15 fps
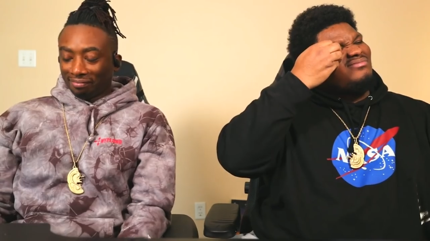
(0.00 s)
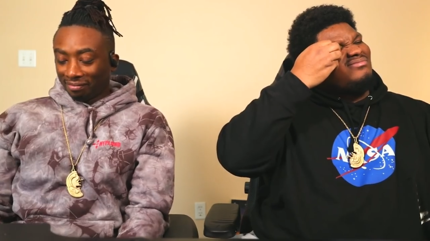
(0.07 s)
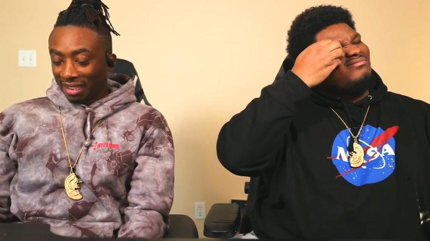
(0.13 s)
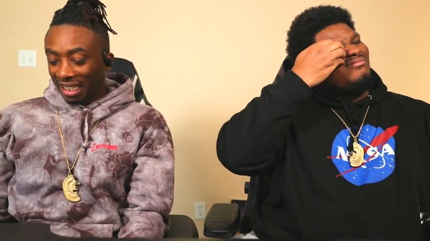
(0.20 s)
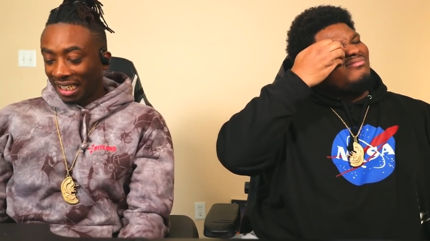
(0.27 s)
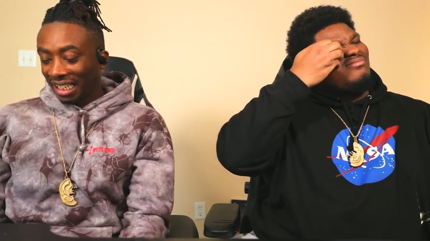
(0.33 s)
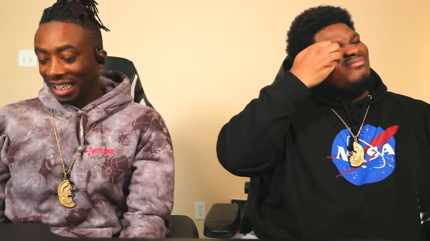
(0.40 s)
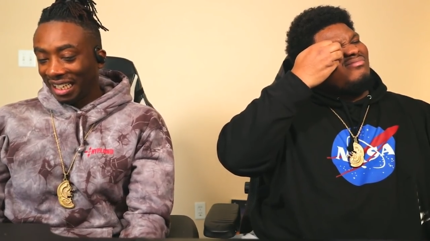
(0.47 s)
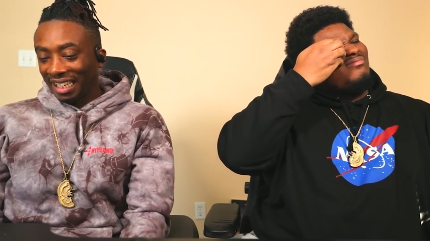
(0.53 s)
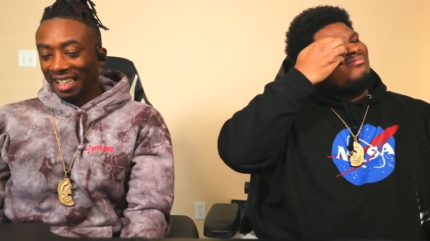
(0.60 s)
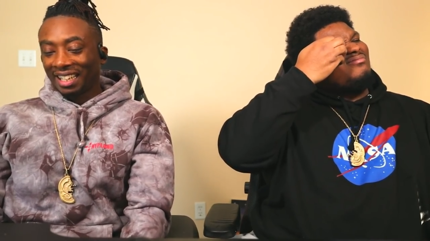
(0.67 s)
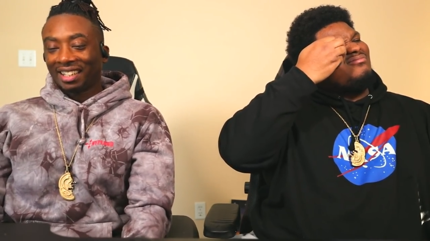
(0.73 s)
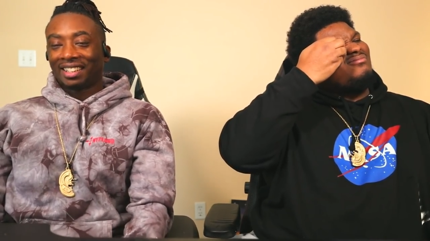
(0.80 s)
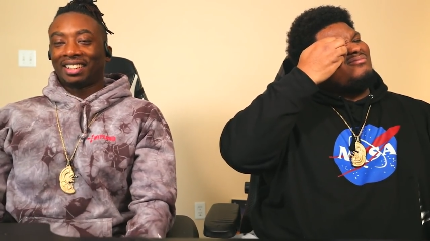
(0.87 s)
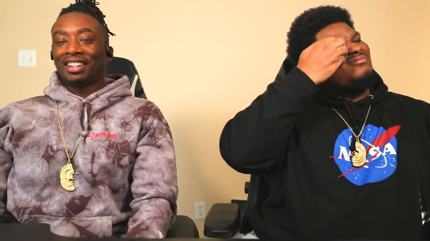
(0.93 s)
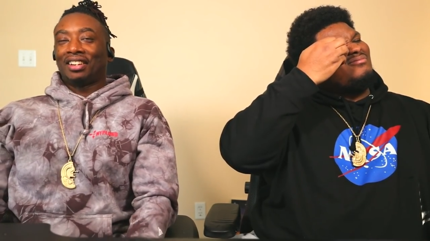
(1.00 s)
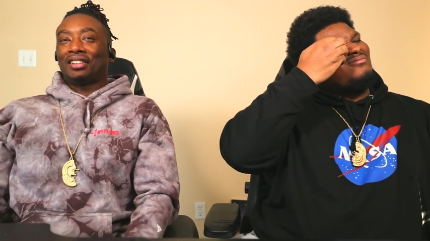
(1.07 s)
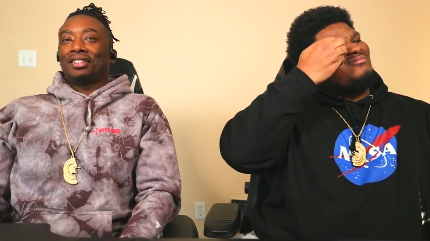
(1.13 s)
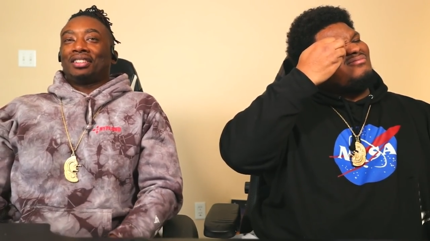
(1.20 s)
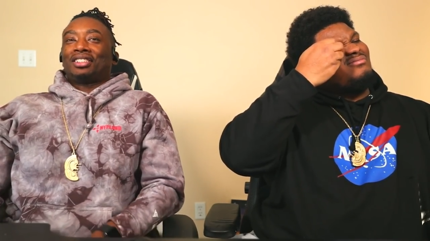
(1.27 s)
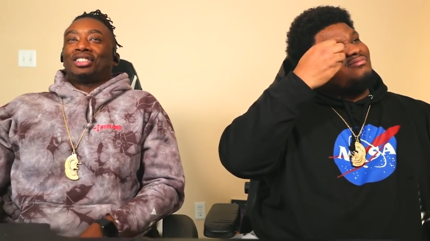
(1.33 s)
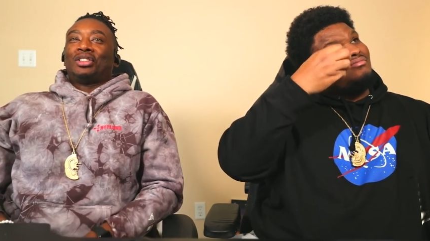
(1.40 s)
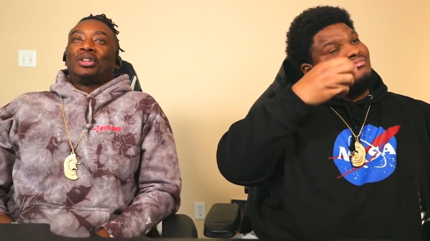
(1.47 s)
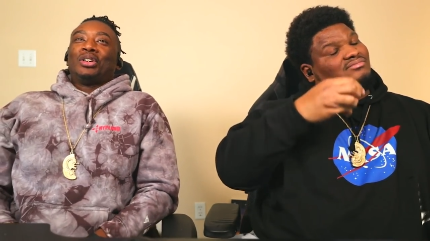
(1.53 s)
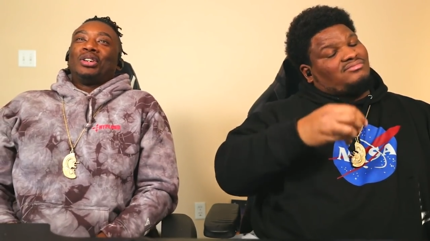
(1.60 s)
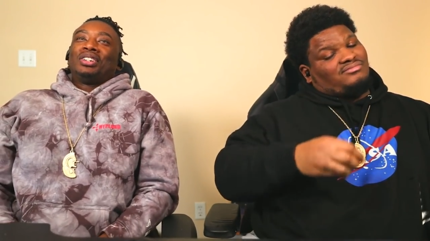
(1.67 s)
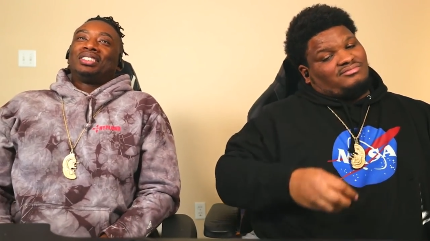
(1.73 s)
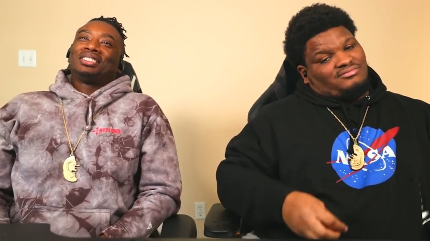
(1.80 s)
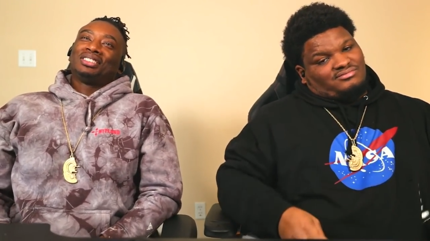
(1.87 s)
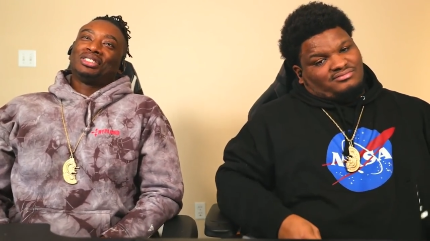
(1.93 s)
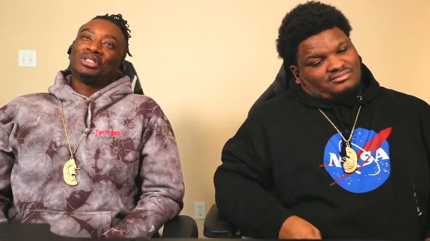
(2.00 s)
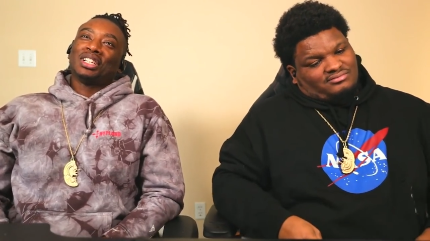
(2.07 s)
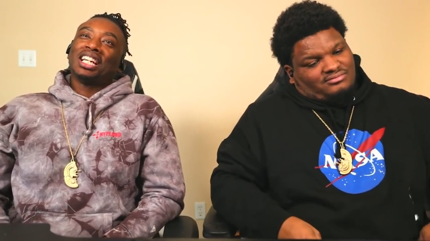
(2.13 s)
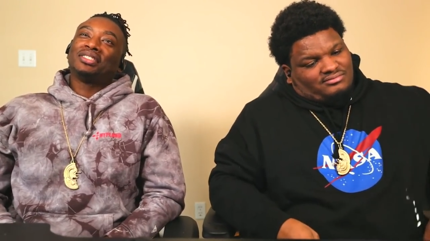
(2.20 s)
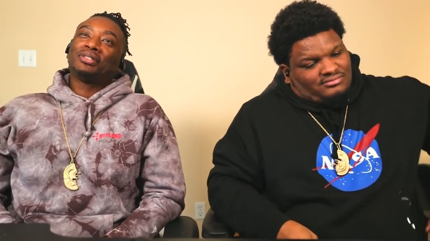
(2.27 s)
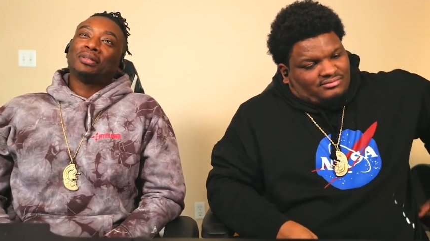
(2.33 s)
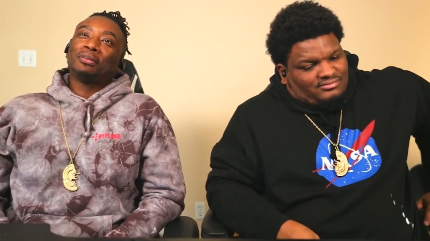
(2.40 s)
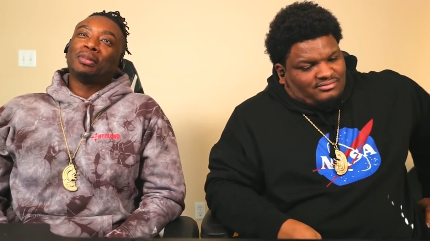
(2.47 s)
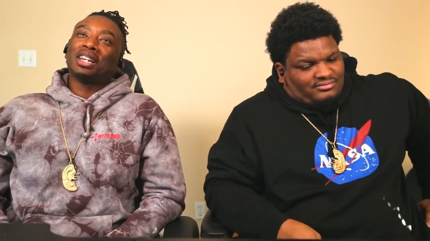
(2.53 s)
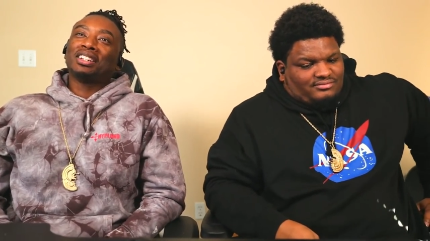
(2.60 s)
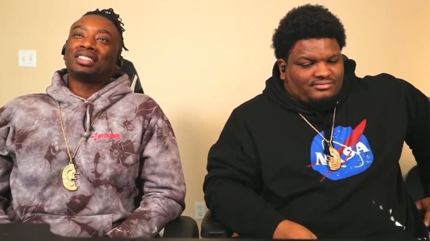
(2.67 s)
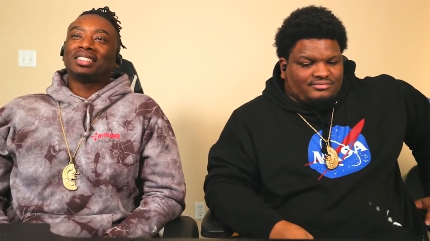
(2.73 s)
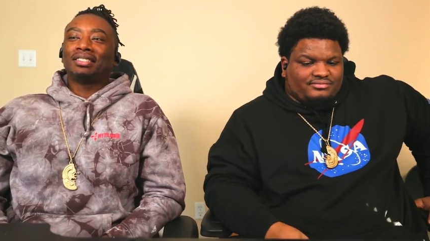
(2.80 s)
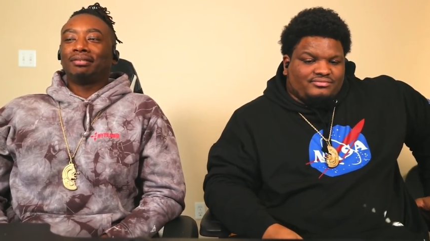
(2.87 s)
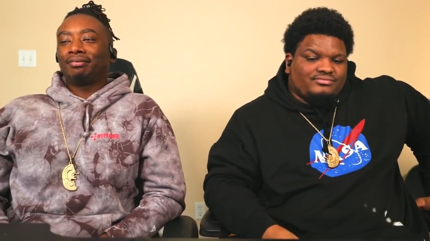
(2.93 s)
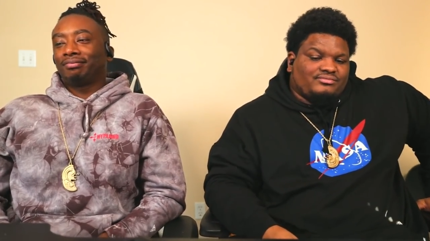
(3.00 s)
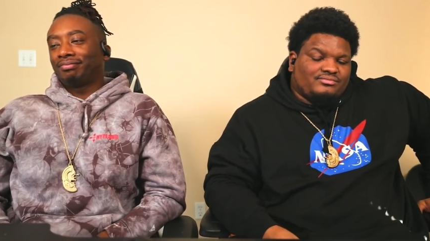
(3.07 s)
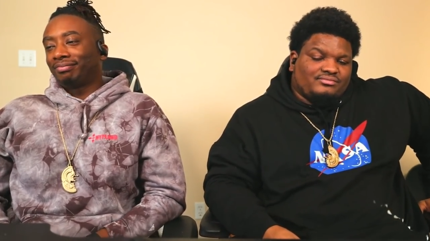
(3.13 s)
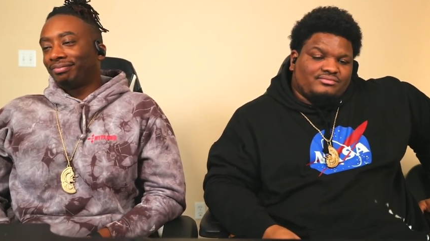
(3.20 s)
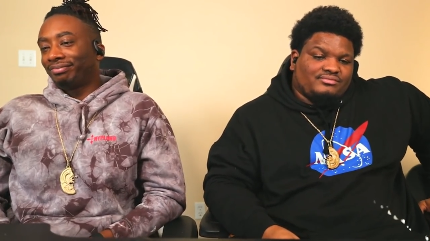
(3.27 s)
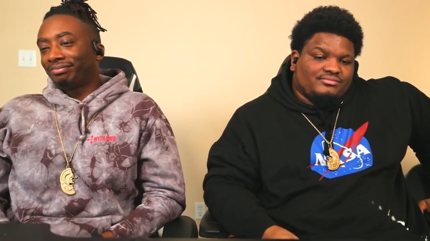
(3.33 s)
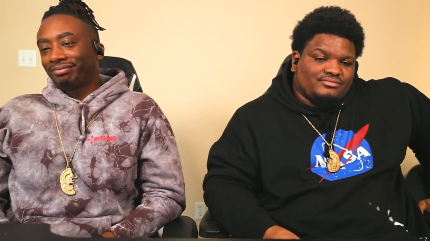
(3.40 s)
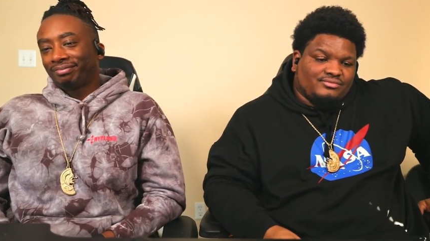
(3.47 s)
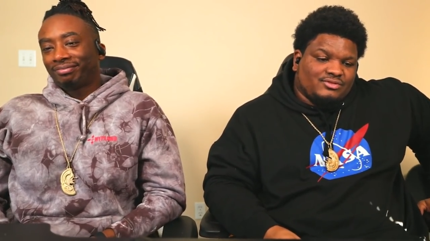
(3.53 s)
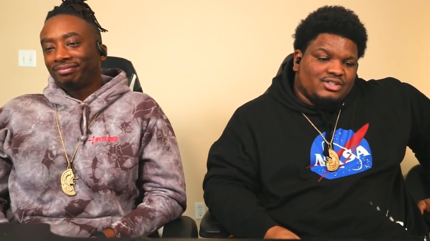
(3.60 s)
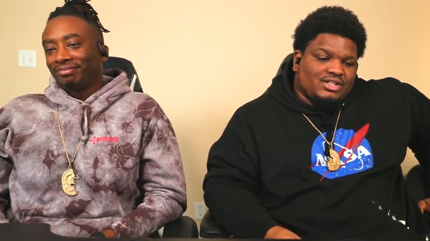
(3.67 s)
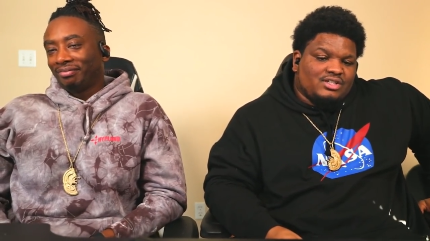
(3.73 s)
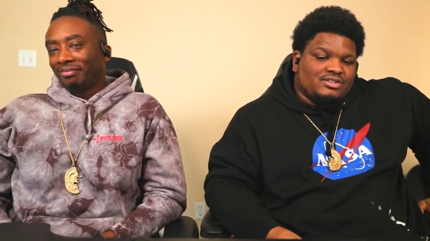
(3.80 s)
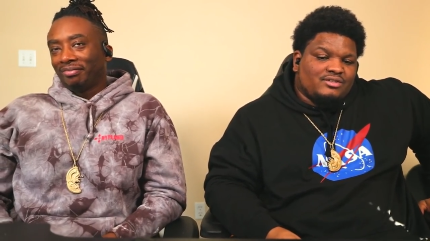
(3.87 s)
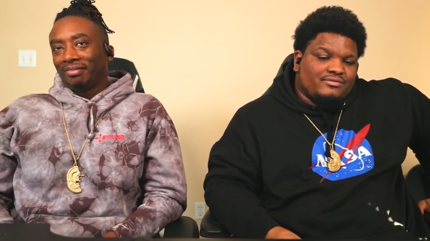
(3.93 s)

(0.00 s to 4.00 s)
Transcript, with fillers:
Speaker 1: And that character transformation. Yeah, she